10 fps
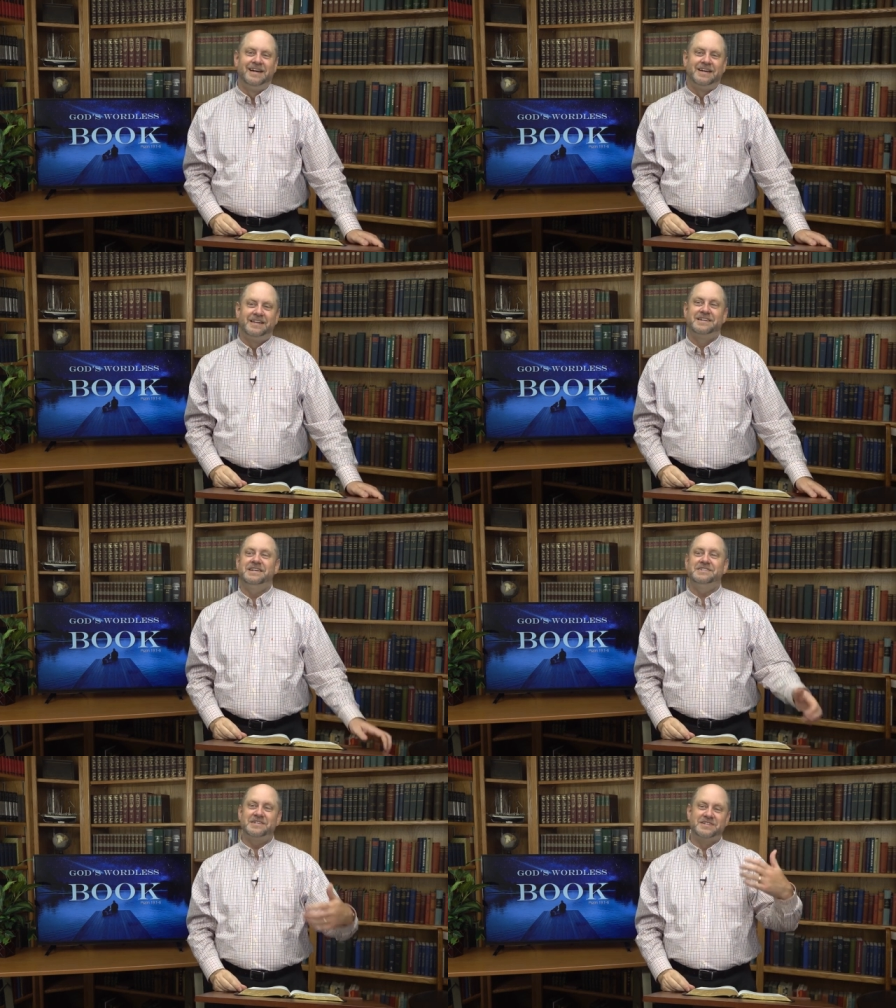The
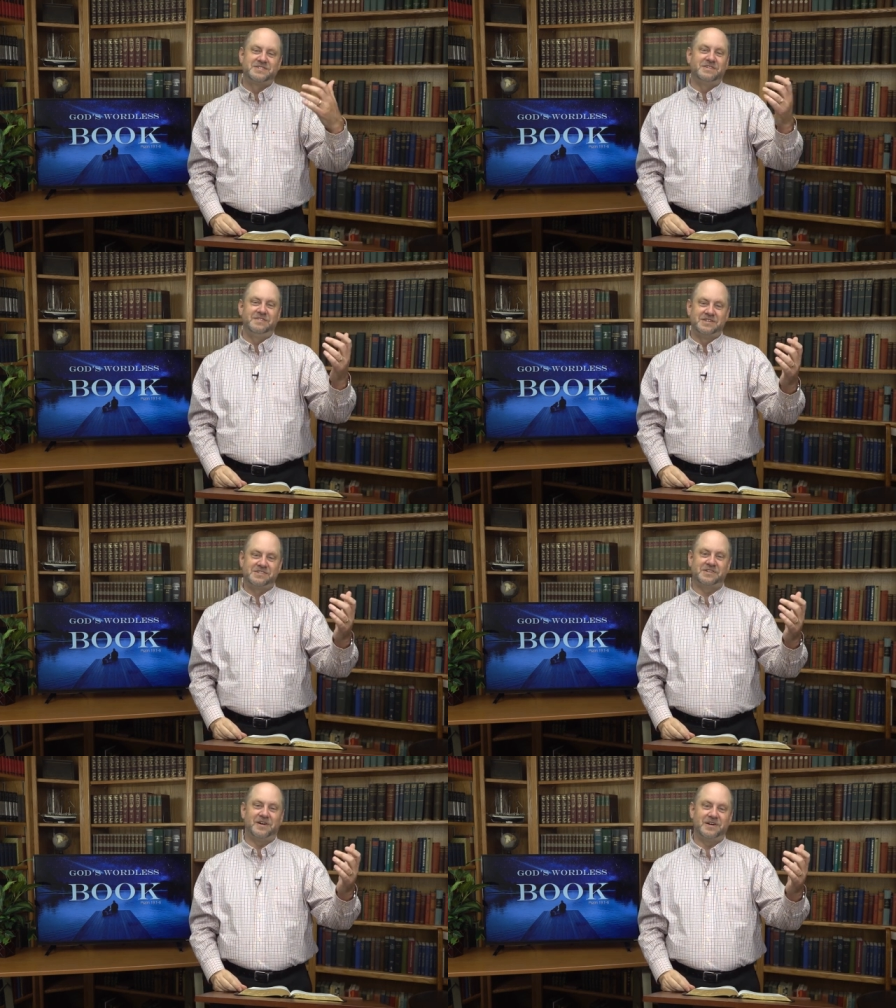distance of the
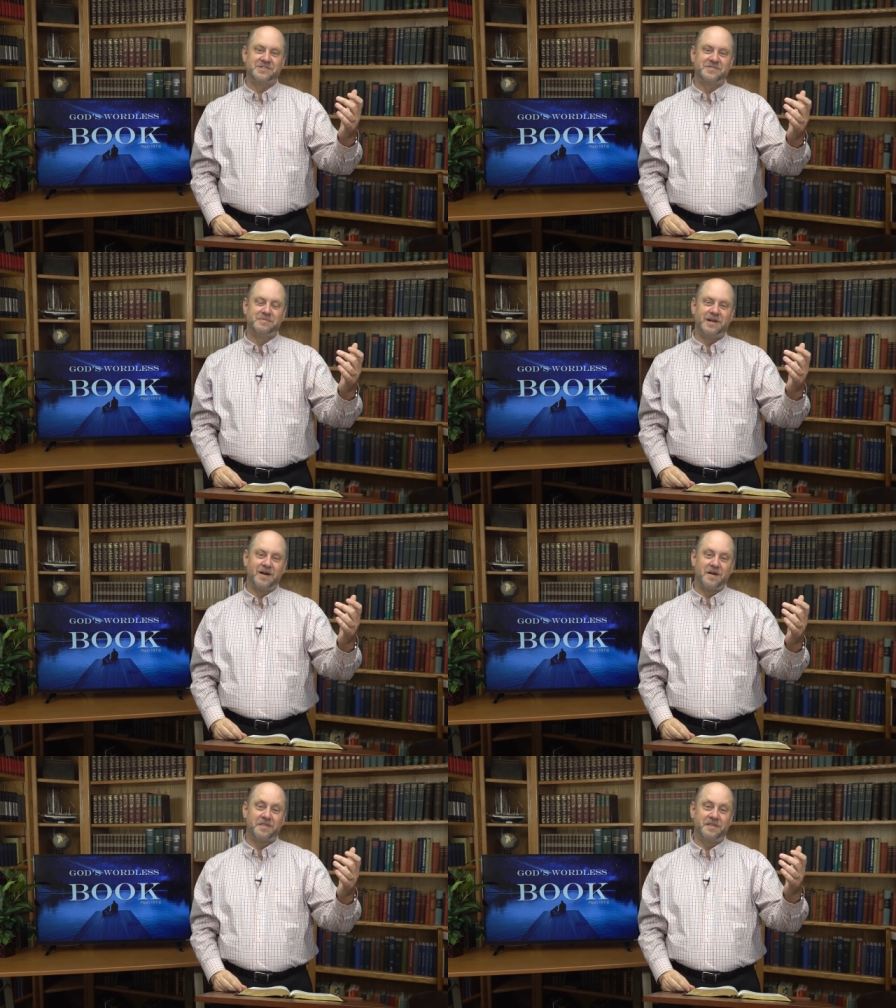stars from the
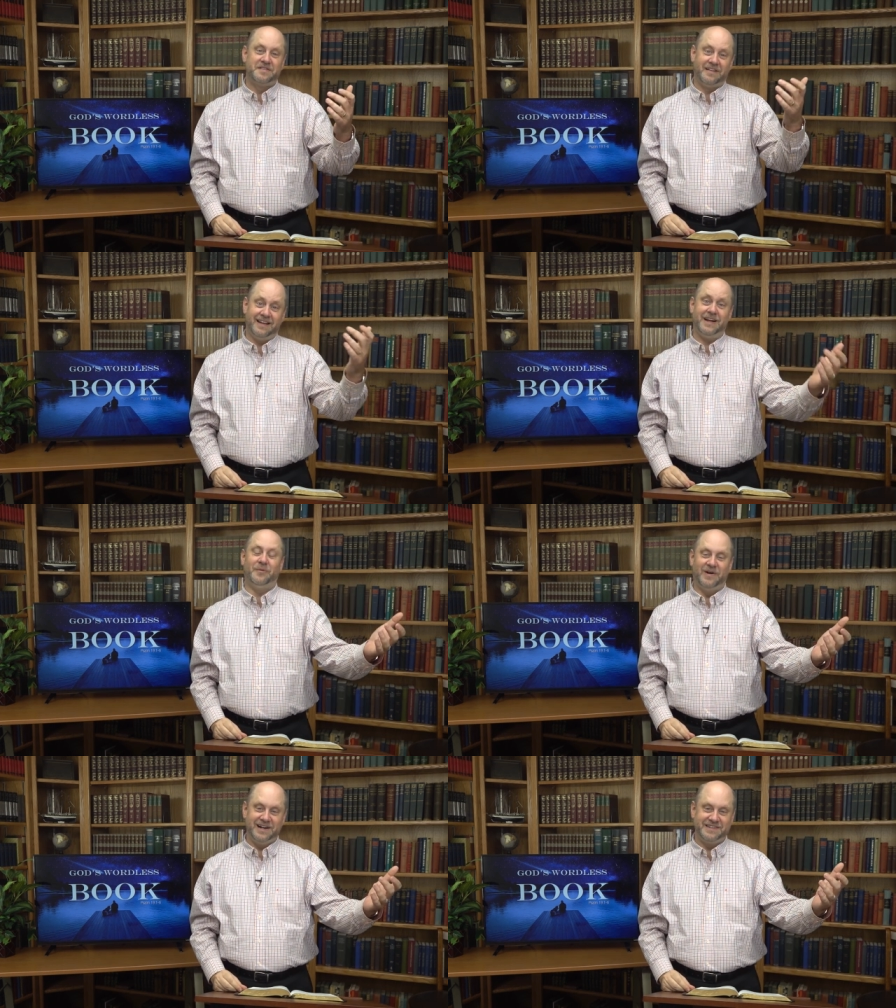earth is
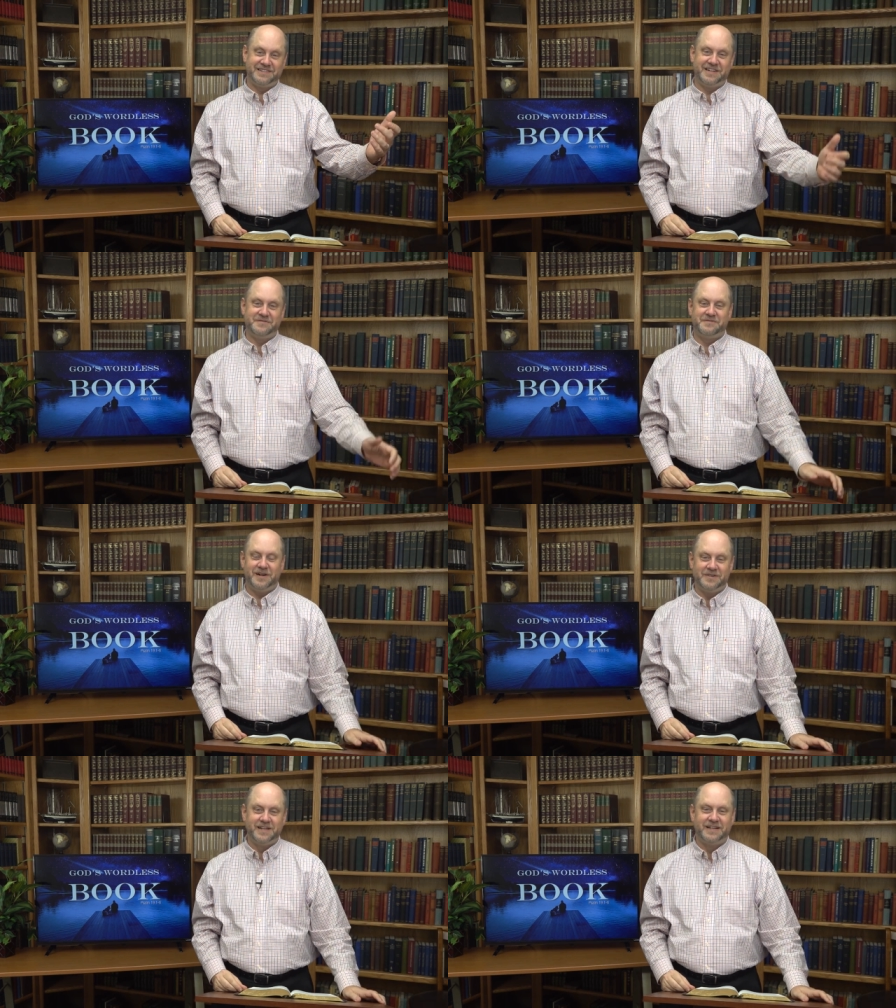likewise
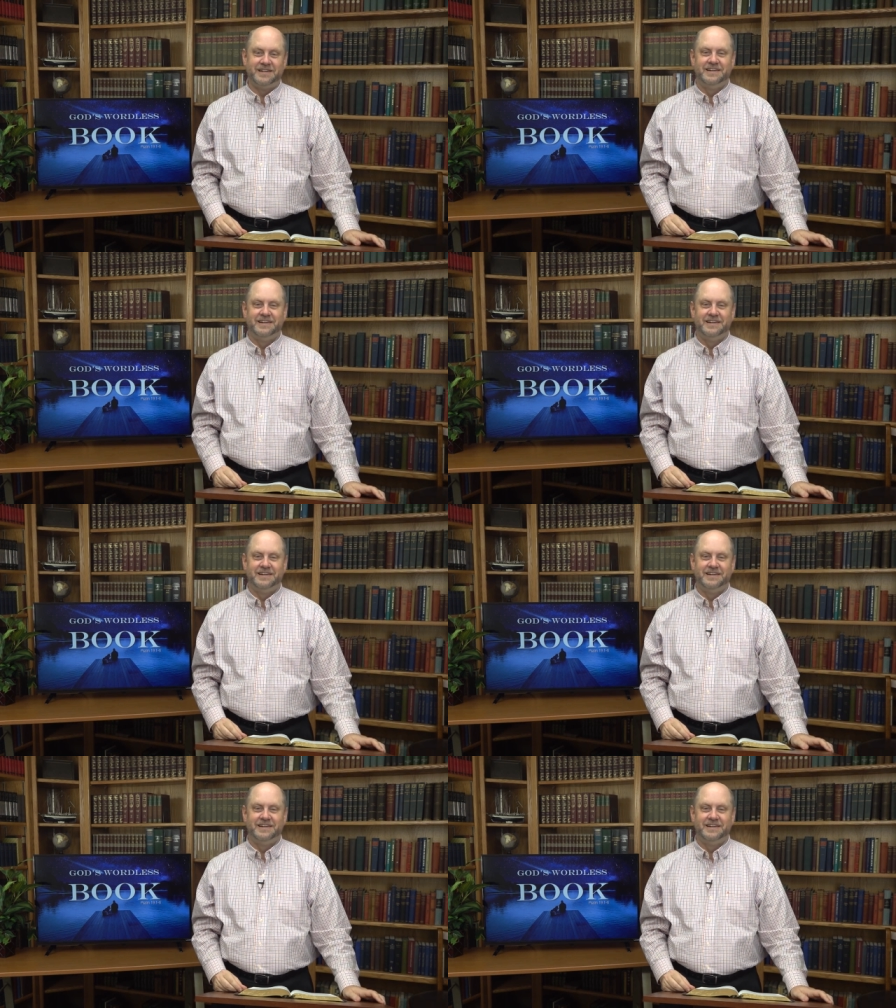confounding.